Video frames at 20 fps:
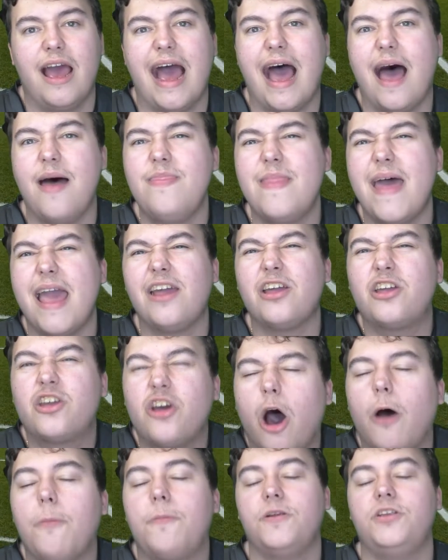And then
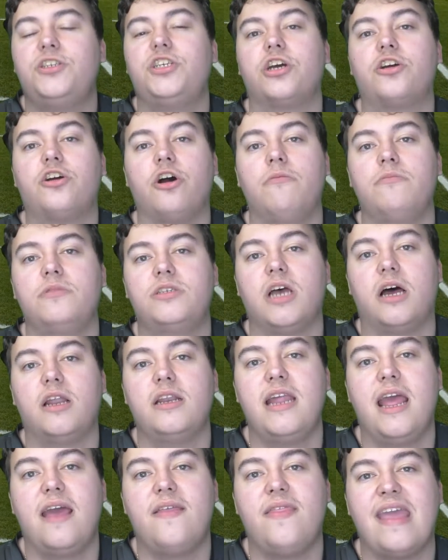Coppinger comes on
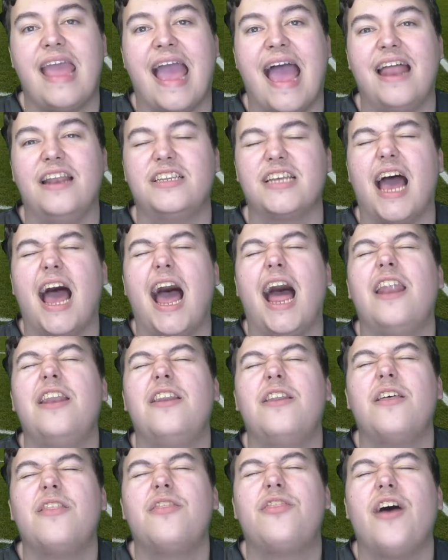near the end.
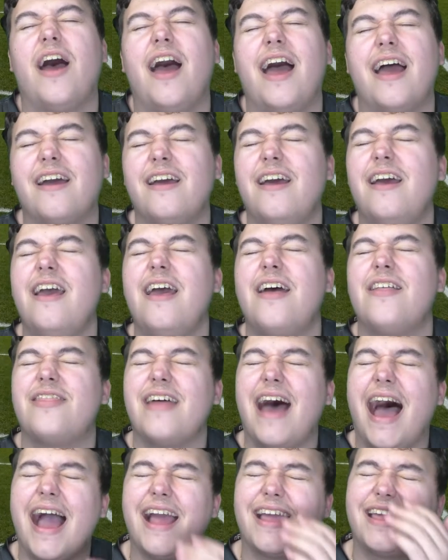And
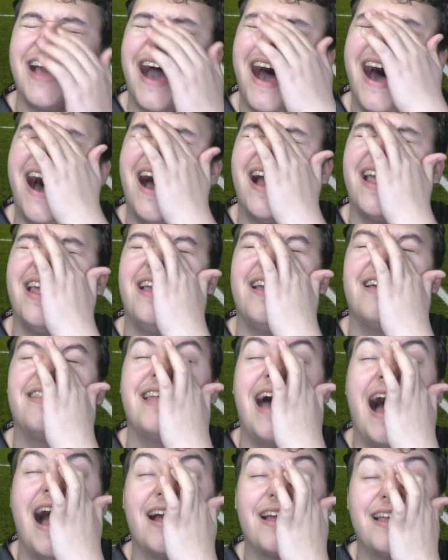that guy,
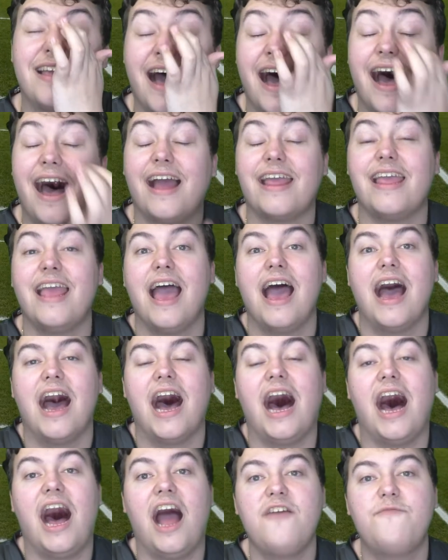
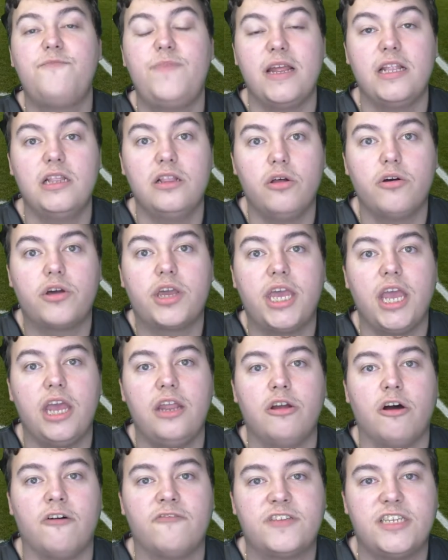I've been lucky
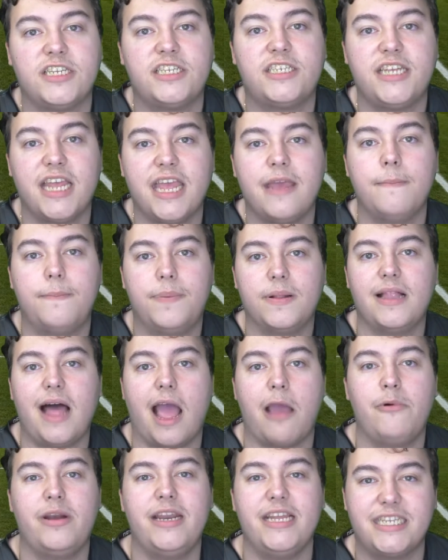enough to see him
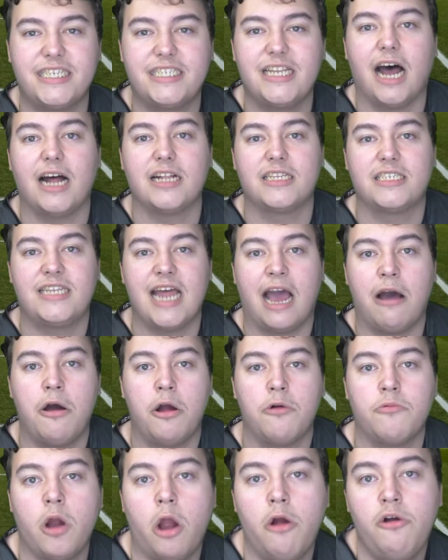play when he started out
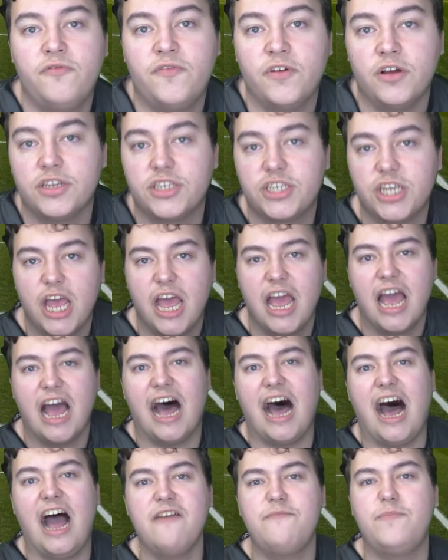at Rovers.
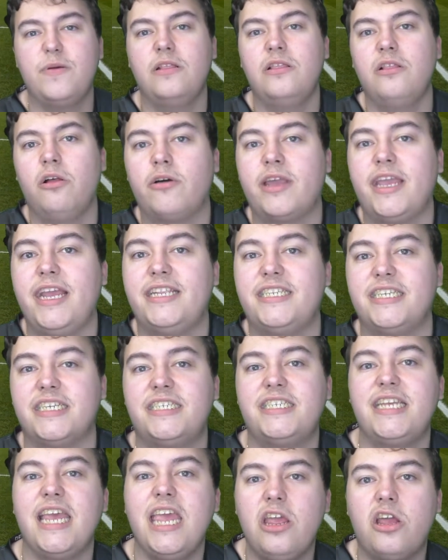I've been lucky to
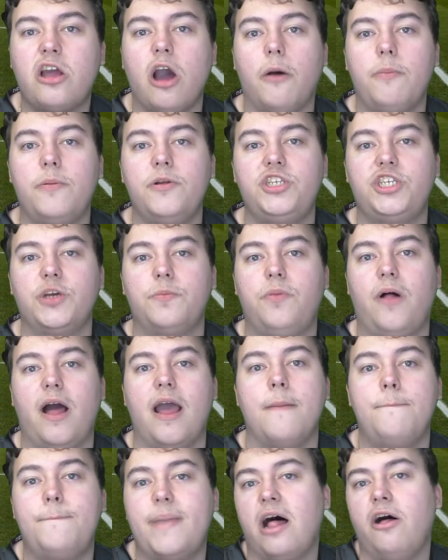see Coppinger play
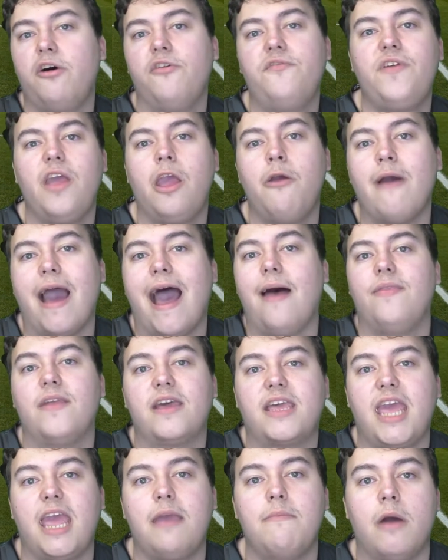at Bellevue and
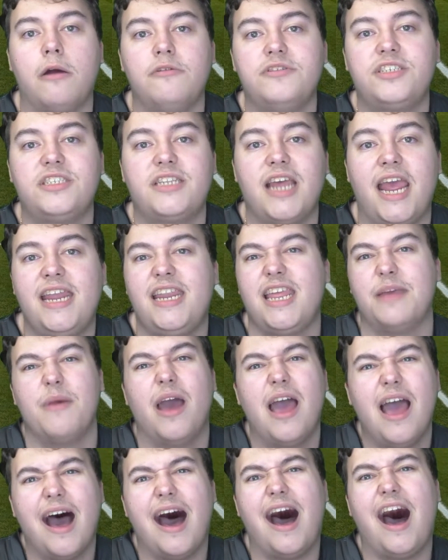the Keepmoat Stadium.
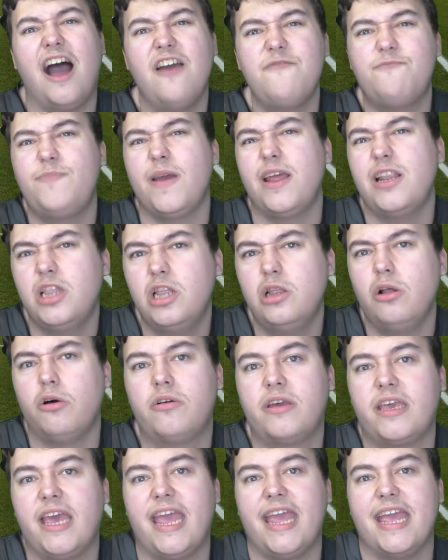I've been
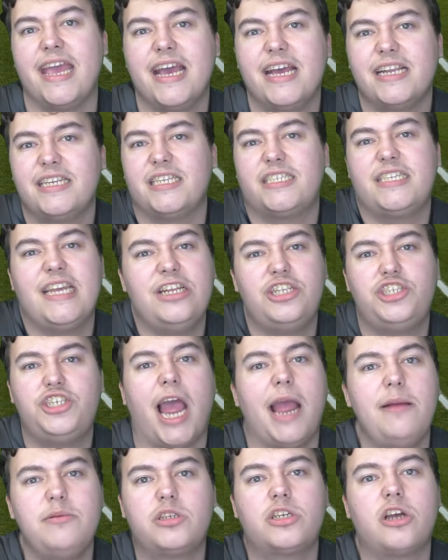lucky to see
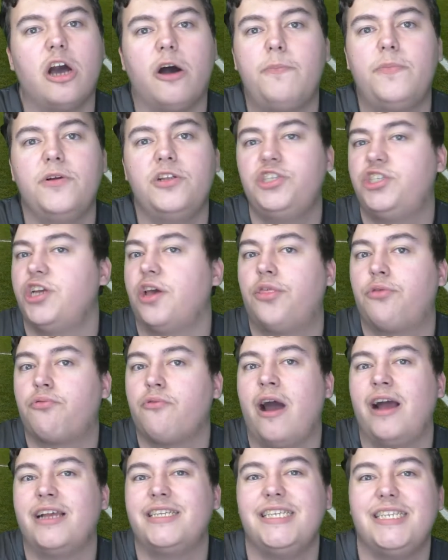James Coppinger
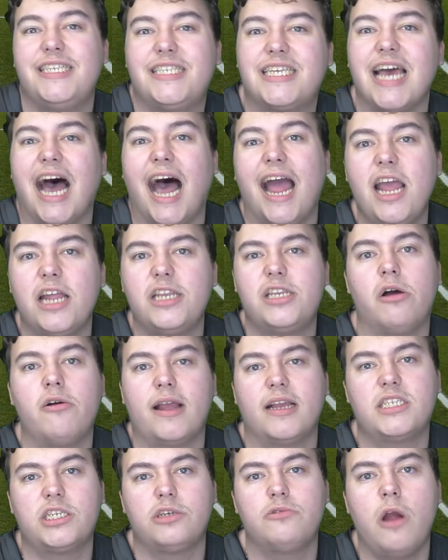throughout his entire
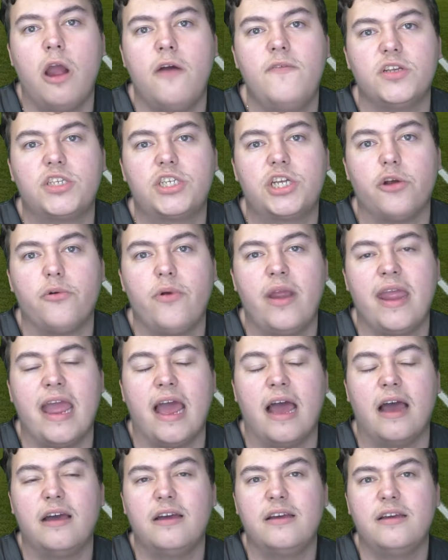Doncaster Rovers
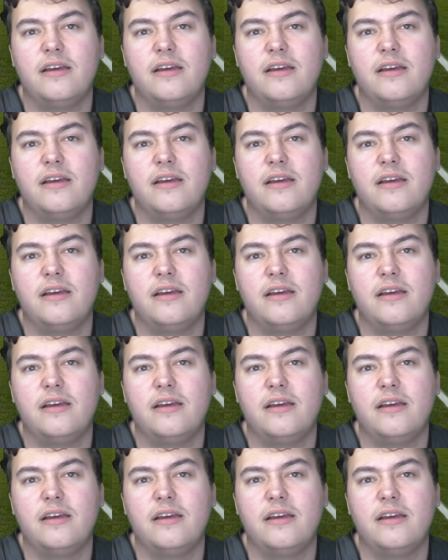career.